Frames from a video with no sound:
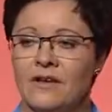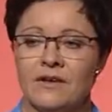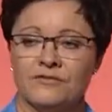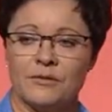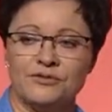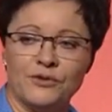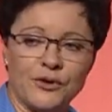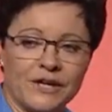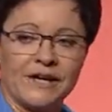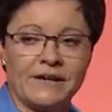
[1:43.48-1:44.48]
From
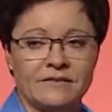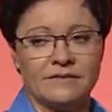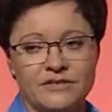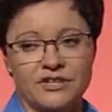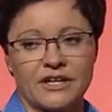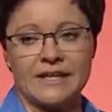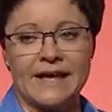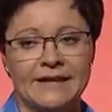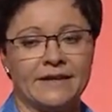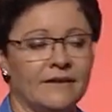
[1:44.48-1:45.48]
Florida to
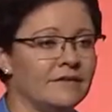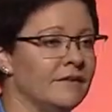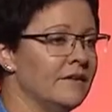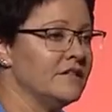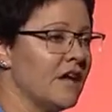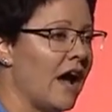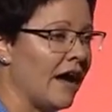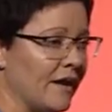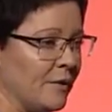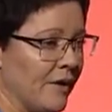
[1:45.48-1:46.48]
Connecticut to
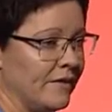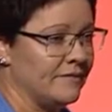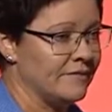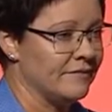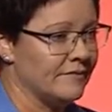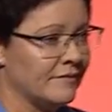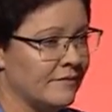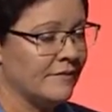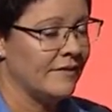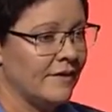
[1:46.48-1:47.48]
Iowa.
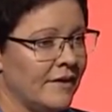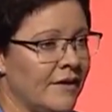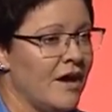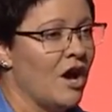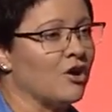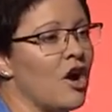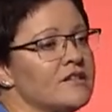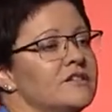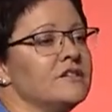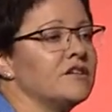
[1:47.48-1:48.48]
Across
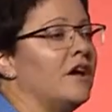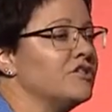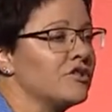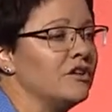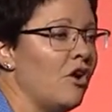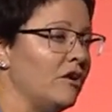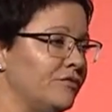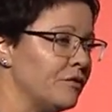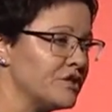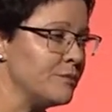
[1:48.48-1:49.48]
this country, law
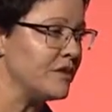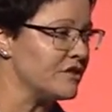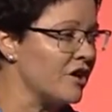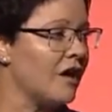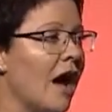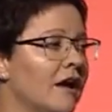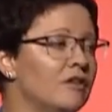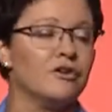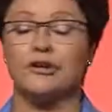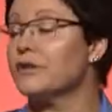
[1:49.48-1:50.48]
enforcement is on high
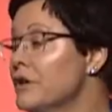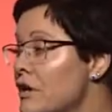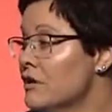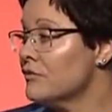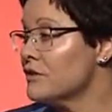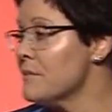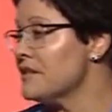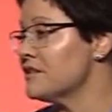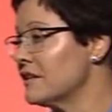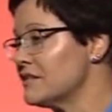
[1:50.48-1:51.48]
alert for
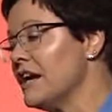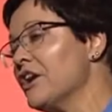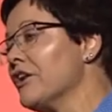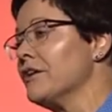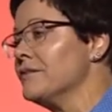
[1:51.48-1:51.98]
domestic terror.